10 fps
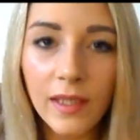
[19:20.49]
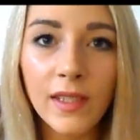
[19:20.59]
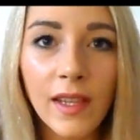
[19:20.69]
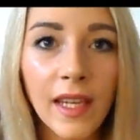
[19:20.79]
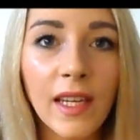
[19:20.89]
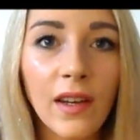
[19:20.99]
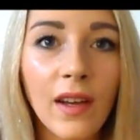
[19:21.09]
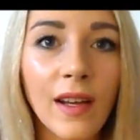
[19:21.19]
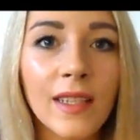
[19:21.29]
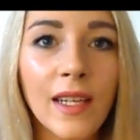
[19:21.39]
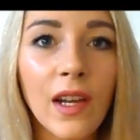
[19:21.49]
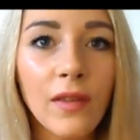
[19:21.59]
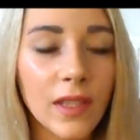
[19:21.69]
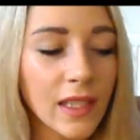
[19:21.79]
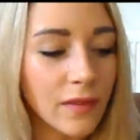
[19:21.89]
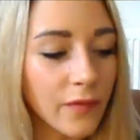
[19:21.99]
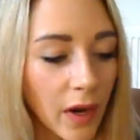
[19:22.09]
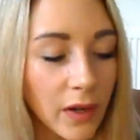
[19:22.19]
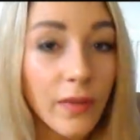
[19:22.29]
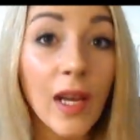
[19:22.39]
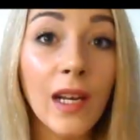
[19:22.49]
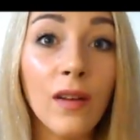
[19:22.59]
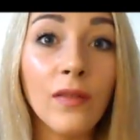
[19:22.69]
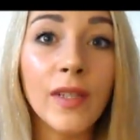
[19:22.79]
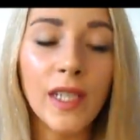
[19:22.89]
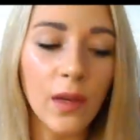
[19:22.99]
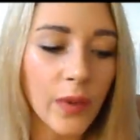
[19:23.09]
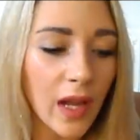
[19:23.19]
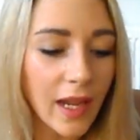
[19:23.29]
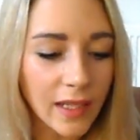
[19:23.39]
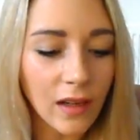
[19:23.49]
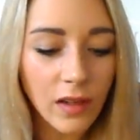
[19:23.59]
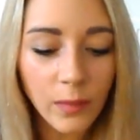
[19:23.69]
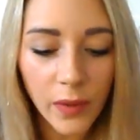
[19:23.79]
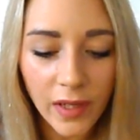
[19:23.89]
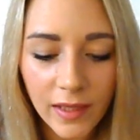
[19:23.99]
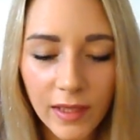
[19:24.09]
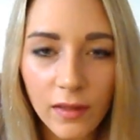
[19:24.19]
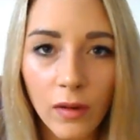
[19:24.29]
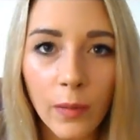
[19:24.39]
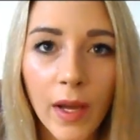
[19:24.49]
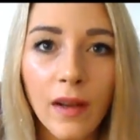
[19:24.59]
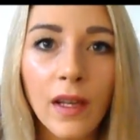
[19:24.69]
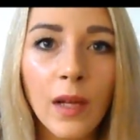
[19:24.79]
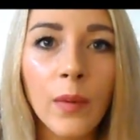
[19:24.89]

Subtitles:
So there you go, guys. I know this is very, very long video, but I had a lot of products to talk about.